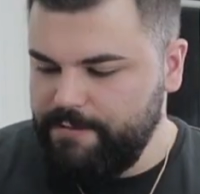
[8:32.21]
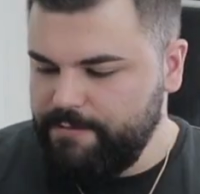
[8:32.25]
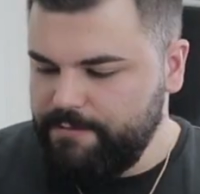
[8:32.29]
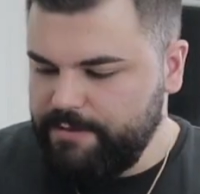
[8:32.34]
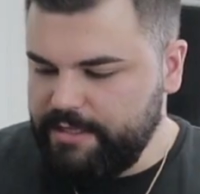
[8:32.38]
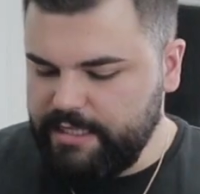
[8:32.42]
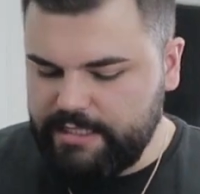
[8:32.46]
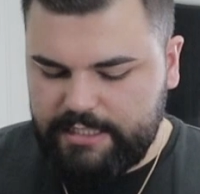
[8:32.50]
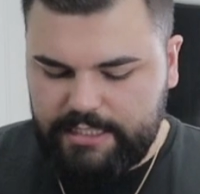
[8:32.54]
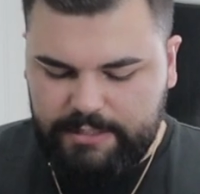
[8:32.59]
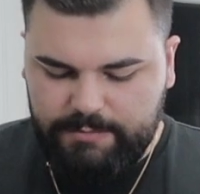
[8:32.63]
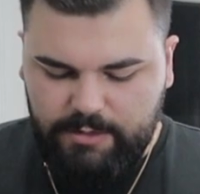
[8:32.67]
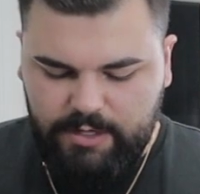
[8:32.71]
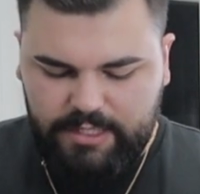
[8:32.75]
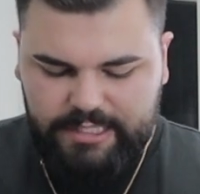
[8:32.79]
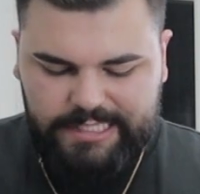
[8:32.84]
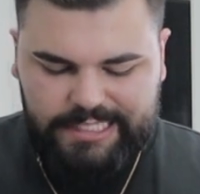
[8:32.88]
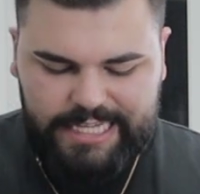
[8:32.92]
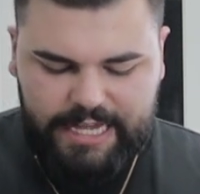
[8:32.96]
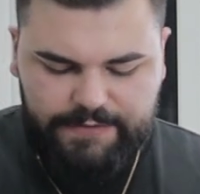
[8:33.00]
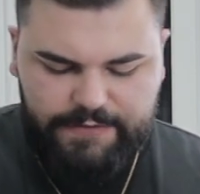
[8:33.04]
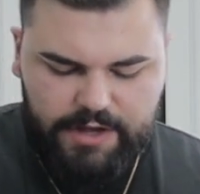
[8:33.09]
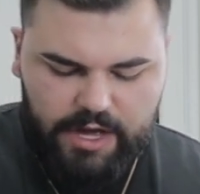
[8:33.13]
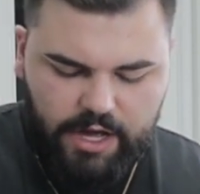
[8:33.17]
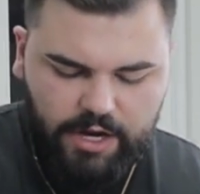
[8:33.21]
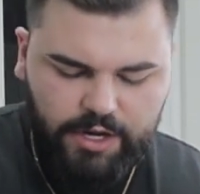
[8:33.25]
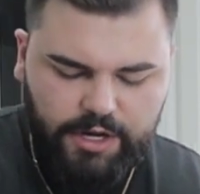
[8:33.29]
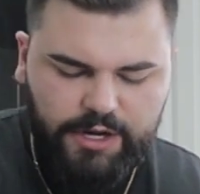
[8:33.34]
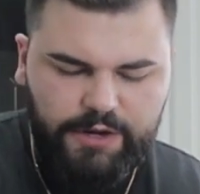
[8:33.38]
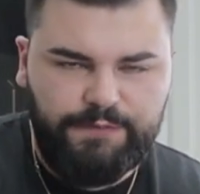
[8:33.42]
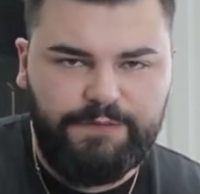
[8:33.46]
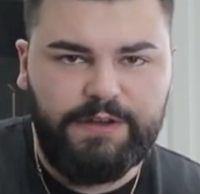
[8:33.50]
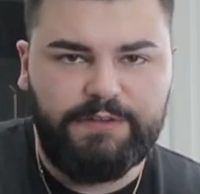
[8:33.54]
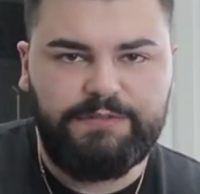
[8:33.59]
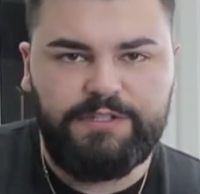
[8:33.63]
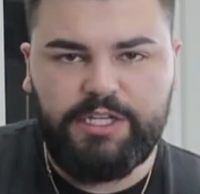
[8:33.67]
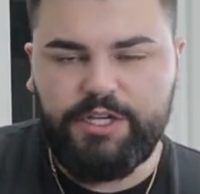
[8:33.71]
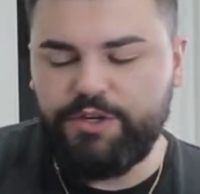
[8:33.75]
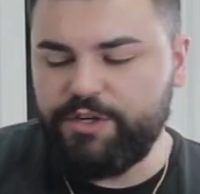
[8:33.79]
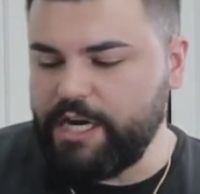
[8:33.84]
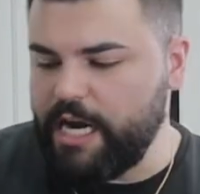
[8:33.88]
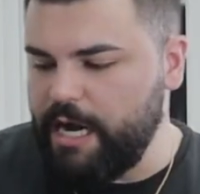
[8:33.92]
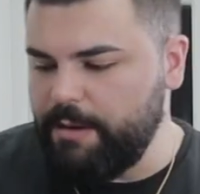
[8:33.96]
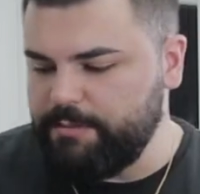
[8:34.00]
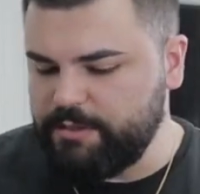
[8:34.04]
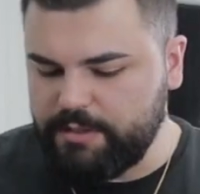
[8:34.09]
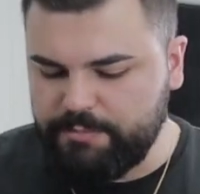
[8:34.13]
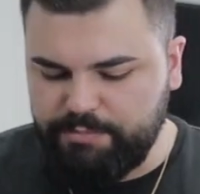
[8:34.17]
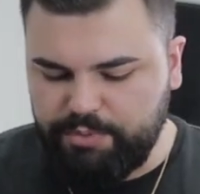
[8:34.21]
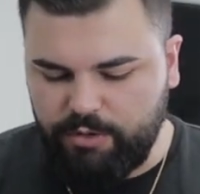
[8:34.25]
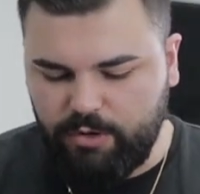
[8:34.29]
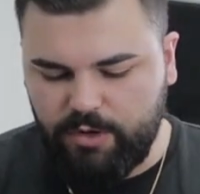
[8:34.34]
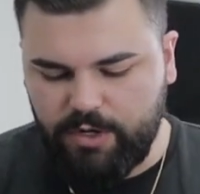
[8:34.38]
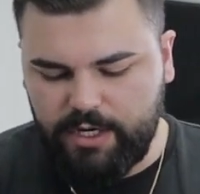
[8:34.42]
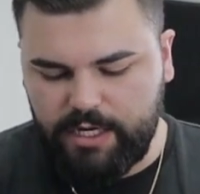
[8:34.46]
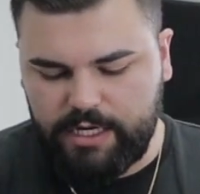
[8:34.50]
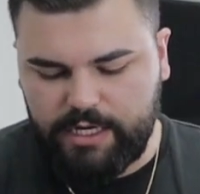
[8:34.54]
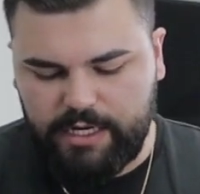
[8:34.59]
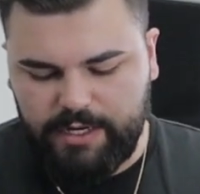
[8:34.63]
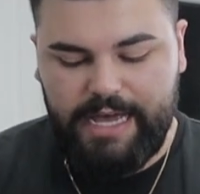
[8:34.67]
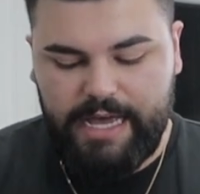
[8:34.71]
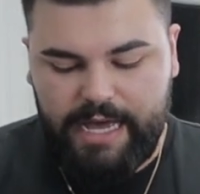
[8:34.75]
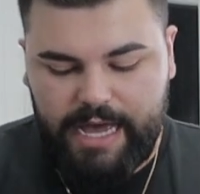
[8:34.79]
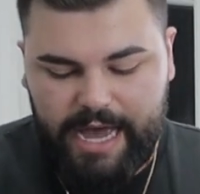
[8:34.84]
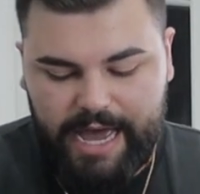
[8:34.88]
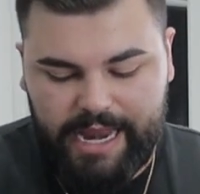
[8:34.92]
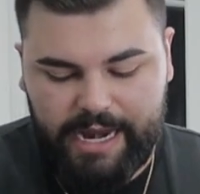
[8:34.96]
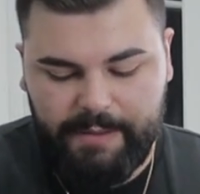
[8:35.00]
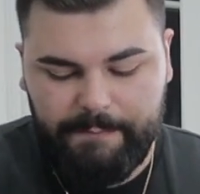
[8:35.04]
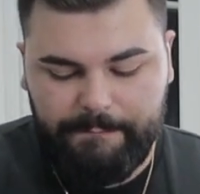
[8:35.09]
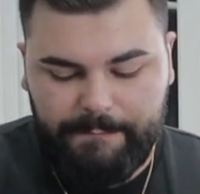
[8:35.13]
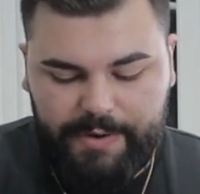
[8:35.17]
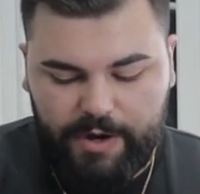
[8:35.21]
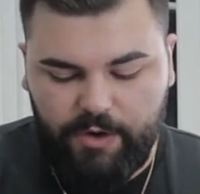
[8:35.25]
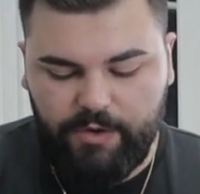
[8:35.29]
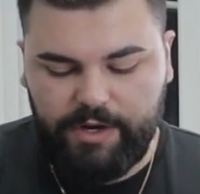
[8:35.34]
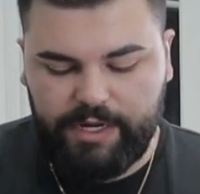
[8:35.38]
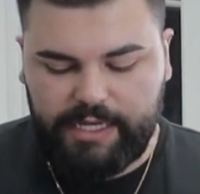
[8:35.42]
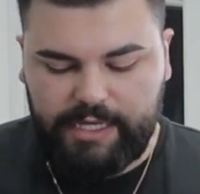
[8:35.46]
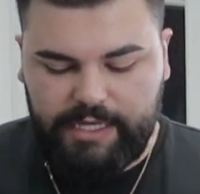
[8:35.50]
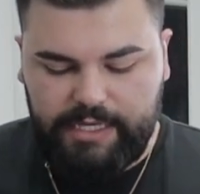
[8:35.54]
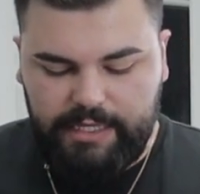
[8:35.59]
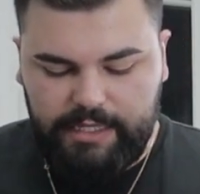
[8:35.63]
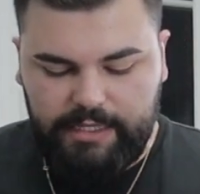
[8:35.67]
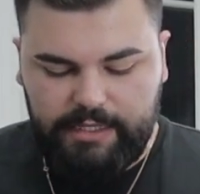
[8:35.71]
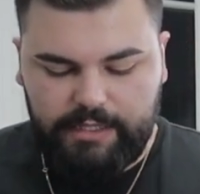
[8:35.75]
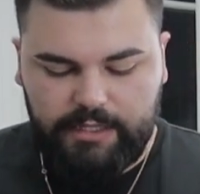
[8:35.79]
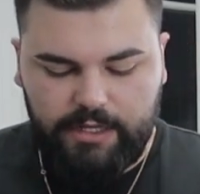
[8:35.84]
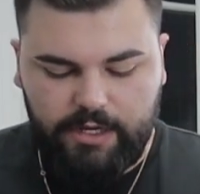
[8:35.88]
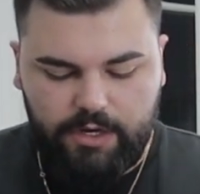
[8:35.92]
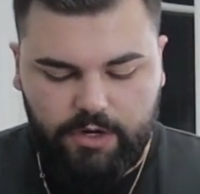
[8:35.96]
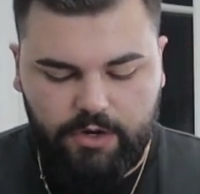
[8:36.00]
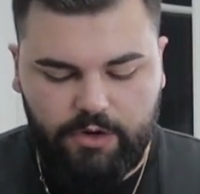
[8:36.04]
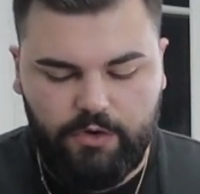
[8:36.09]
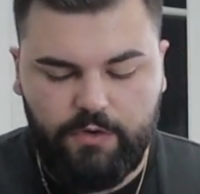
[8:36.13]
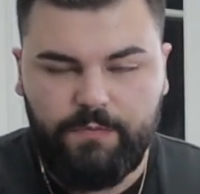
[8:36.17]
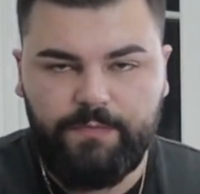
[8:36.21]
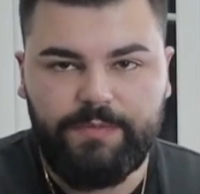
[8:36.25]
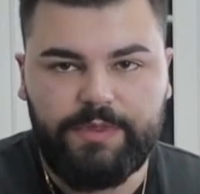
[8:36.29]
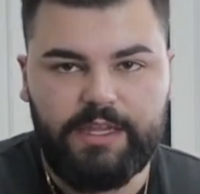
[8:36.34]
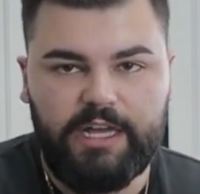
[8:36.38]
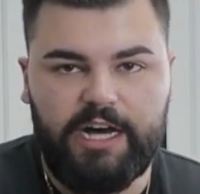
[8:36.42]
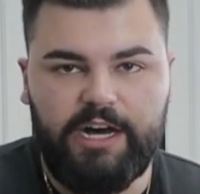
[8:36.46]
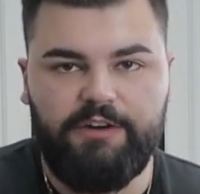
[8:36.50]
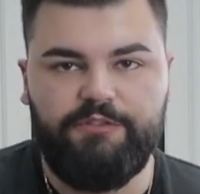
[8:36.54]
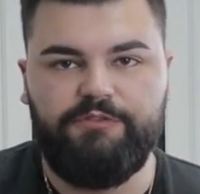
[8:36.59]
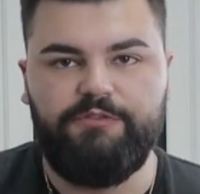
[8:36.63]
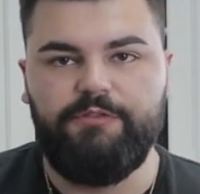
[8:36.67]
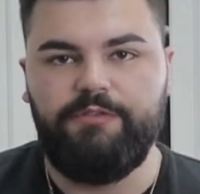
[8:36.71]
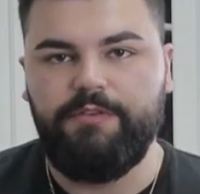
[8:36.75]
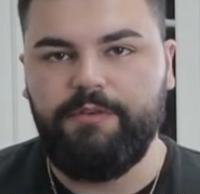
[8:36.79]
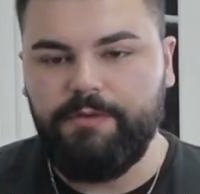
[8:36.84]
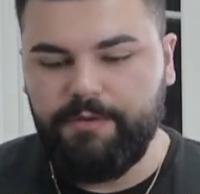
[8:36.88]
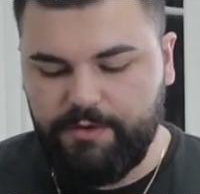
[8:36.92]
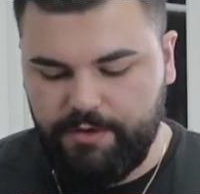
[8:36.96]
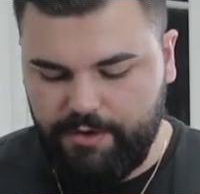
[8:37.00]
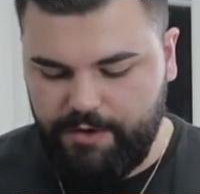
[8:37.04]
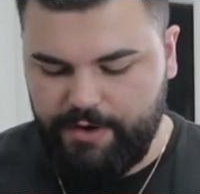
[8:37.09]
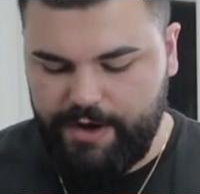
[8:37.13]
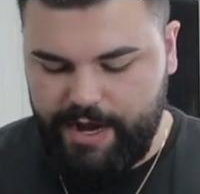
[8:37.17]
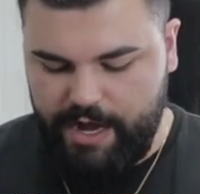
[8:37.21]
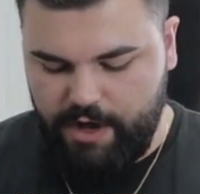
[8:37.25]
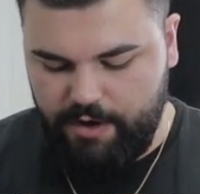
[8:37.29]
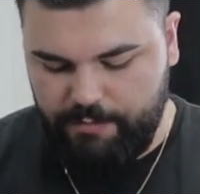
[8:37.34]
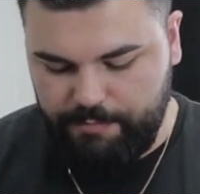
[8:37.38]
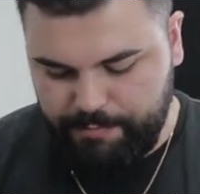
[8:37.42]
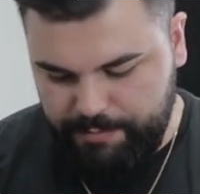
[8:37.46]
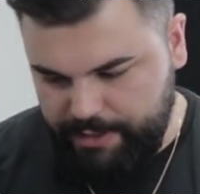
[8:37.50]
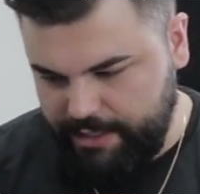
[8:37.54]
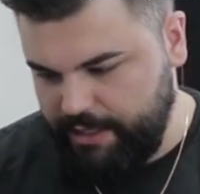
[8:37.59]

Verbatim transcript: This is about 750 grams of pork and about a kilo of ground